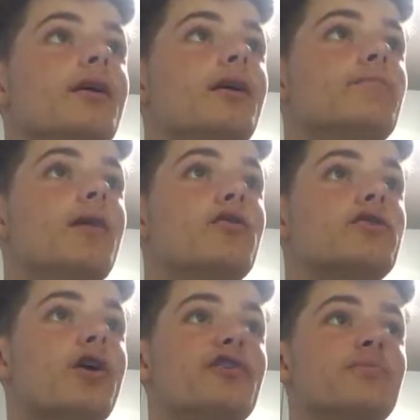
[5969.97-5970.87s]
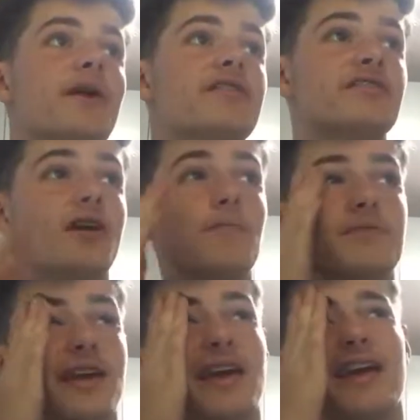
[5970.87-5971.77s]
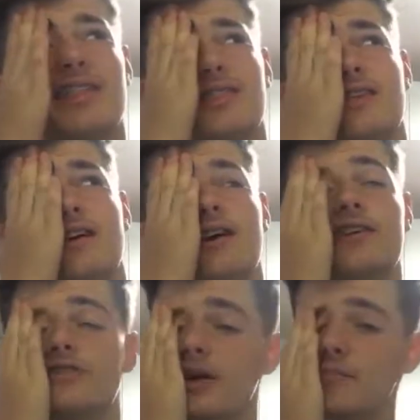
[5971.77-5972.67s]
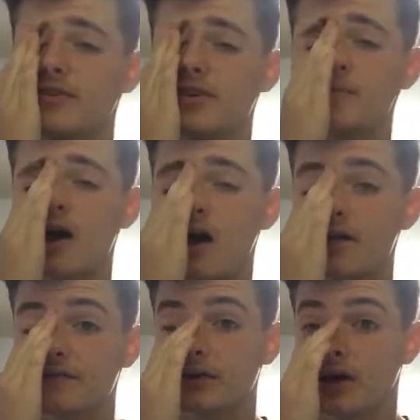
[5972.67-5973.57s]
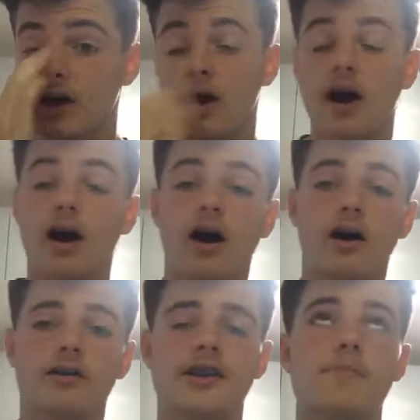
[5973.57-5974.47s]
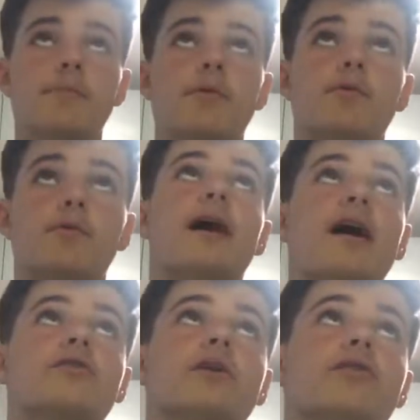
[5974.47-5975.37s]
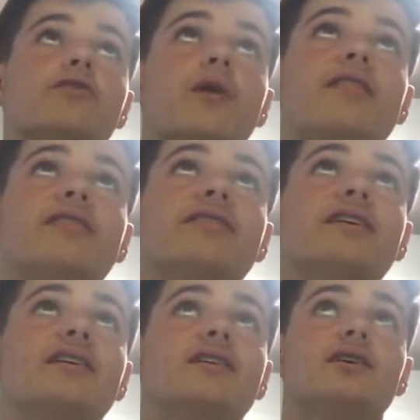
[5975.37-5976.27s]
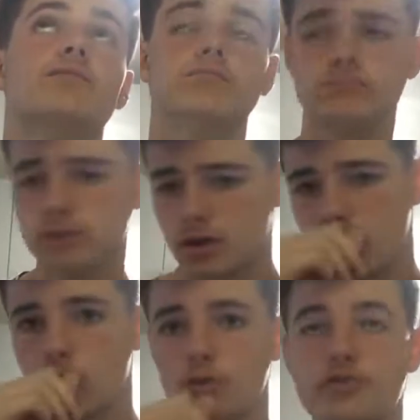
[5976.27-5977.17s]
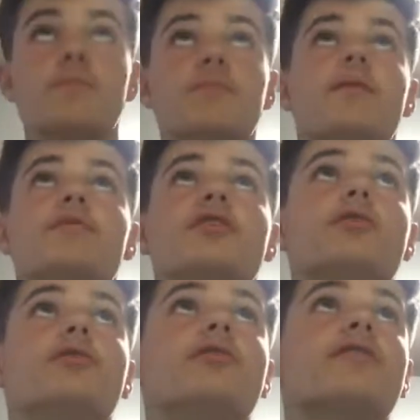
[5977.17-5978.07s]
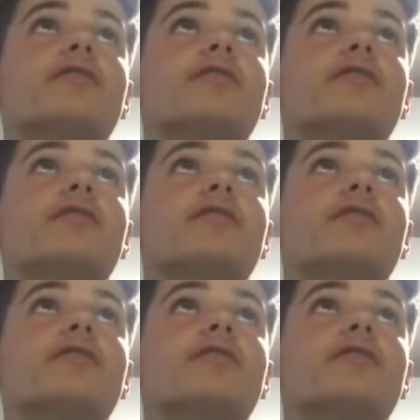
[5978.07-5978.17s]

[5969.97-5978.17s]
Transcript: Most goals by subs in the Championship. Cardiff are number one in that as well. 20 goals from substitutions.